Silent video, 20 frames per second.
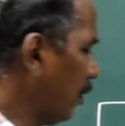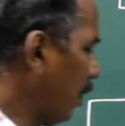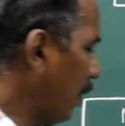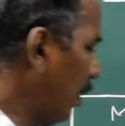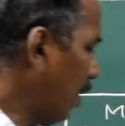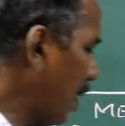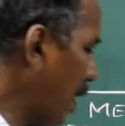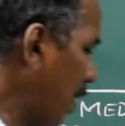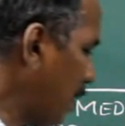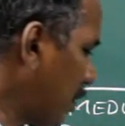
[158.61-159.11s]

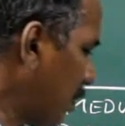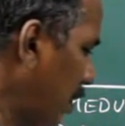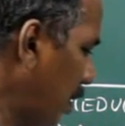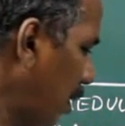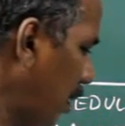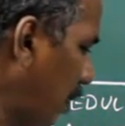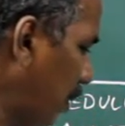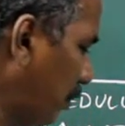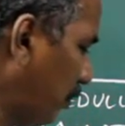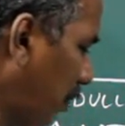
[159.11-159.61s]
It has
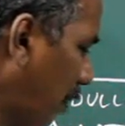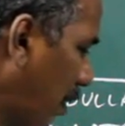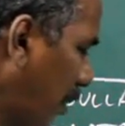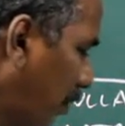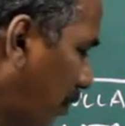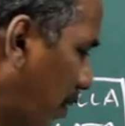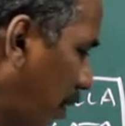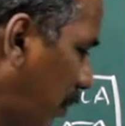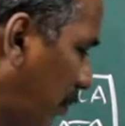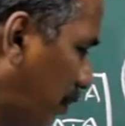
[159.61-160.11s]
a
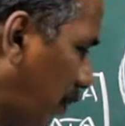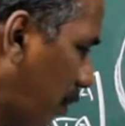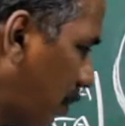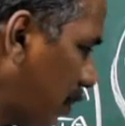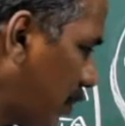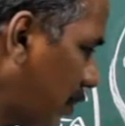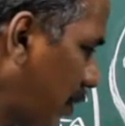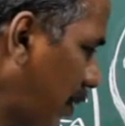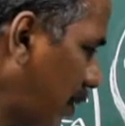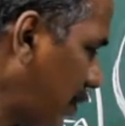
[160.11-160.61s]
peripheral
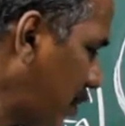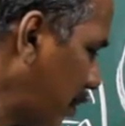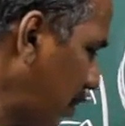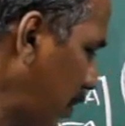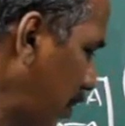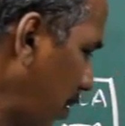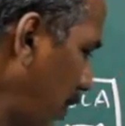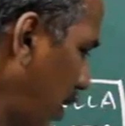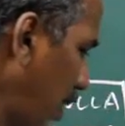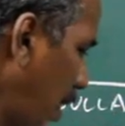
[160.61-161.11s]

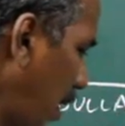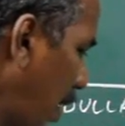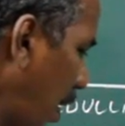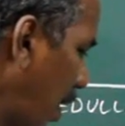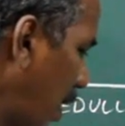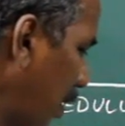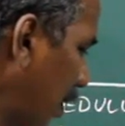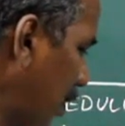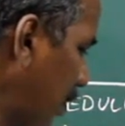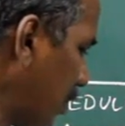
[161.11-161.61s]
process
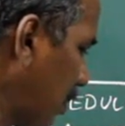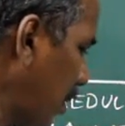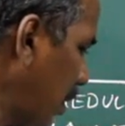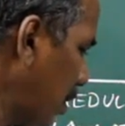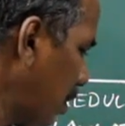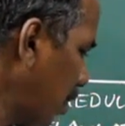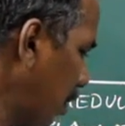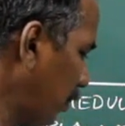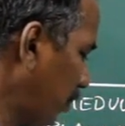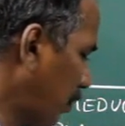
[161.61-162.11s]
and a
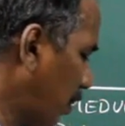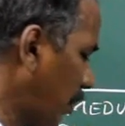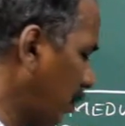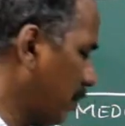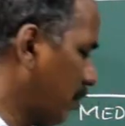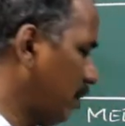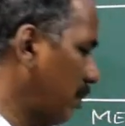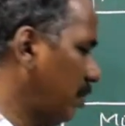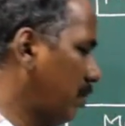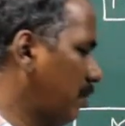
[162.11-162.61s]
central
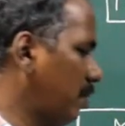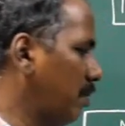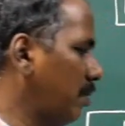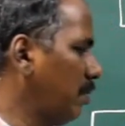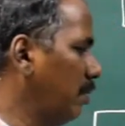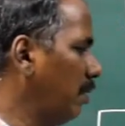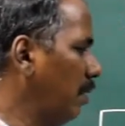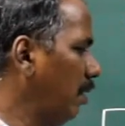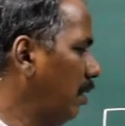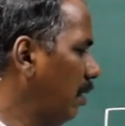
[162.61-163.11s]

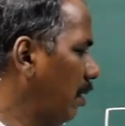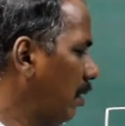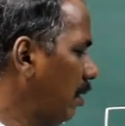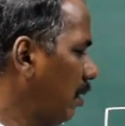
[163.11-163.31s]
process.